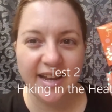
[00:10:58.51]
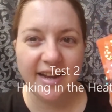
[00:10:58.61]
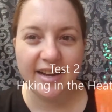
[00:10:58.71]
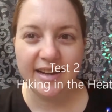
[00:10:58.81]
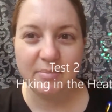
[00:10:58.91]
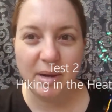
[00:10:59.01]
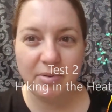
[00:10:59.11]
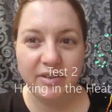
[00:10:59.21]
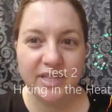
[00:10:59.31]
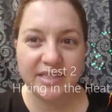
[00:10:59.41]
My
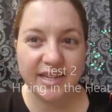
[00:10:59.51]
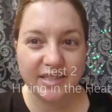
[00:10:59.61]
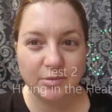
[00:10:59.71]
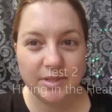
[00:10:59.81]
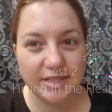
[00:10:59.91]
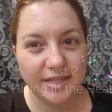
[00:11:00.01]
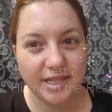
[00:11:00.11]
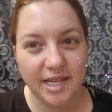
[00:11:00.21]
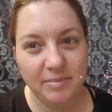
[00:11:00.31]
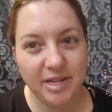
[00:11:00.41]
previous test was in a
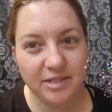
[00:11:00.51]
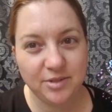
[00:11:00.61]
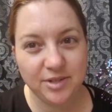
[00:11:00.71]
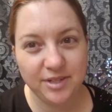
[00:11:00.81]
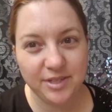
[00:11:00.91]
climate-controlled